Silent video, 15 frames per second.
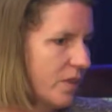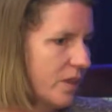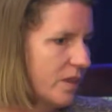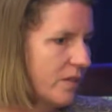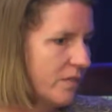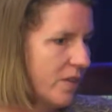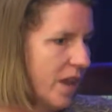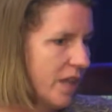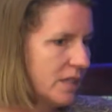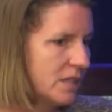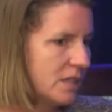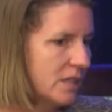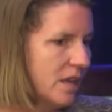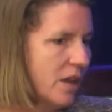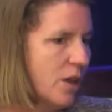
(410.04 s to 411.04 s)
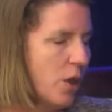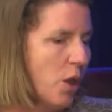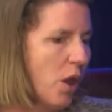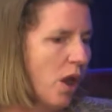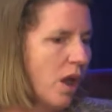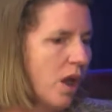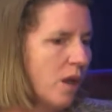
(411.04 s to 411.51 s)
events.
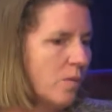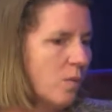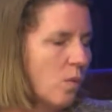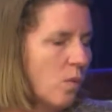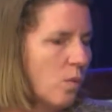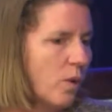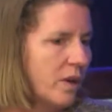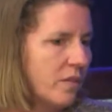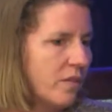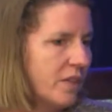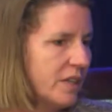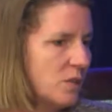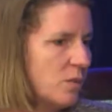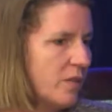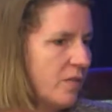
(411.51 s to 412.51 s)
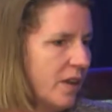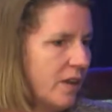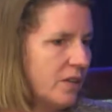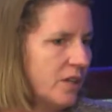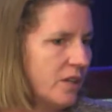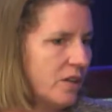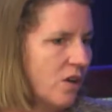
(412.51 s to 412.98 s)
One of the things we
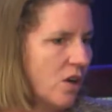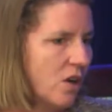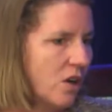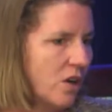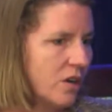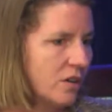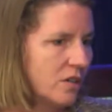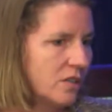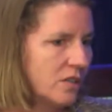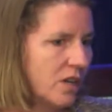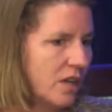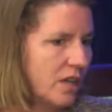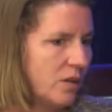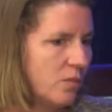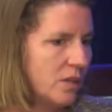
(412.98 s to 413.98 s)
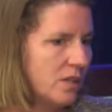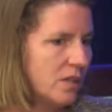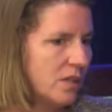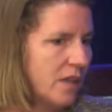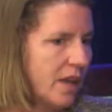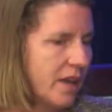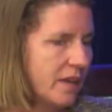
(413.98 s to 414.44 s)
found in our study was
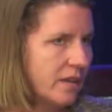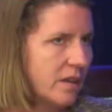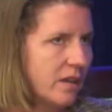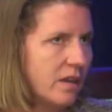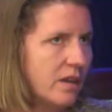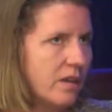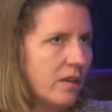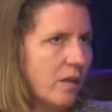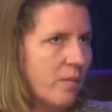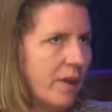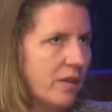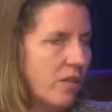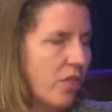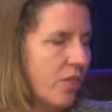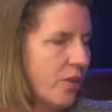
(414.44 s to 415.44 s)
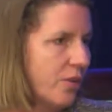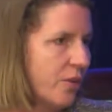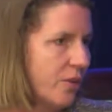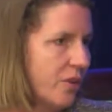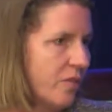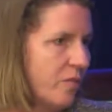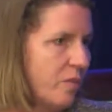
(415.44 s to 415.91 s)
that about a
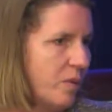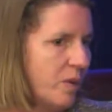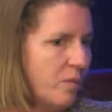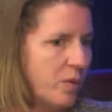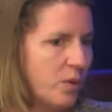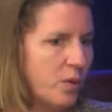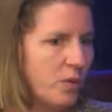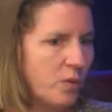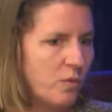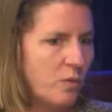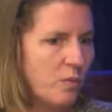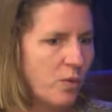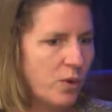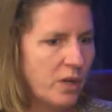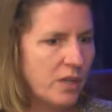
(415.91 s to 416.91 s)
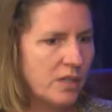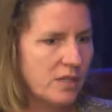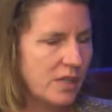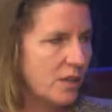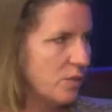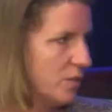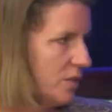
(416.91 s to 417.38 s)
third of people who reported a
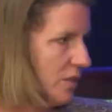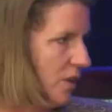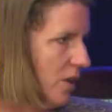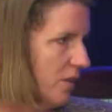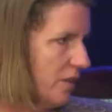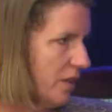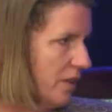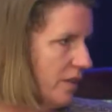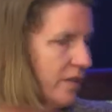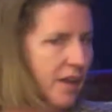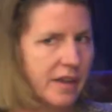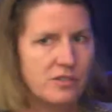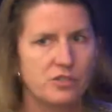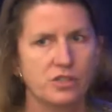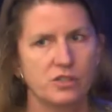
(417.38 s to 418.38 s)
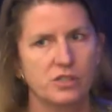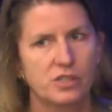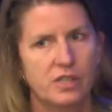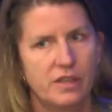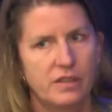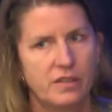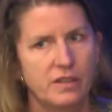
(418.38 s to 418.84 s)
sexual assault in the last year
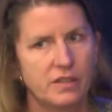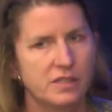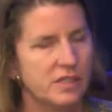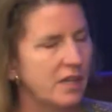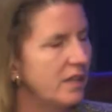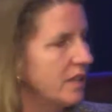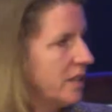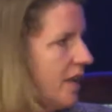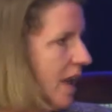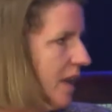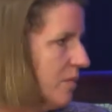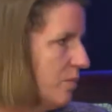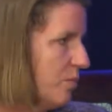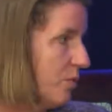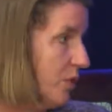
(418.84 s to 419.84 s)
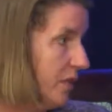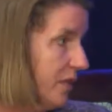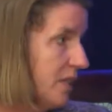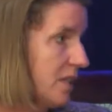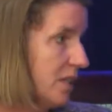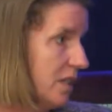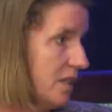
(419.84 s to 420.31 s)
said that the assailant had
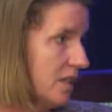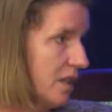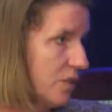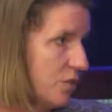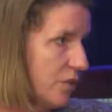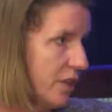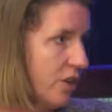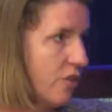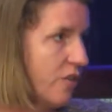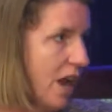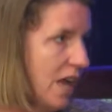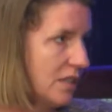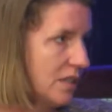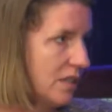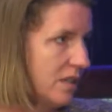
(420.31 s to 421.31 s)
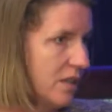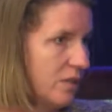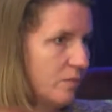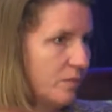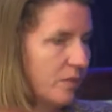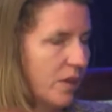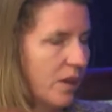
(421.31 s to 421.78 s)
previously sexually harassed them,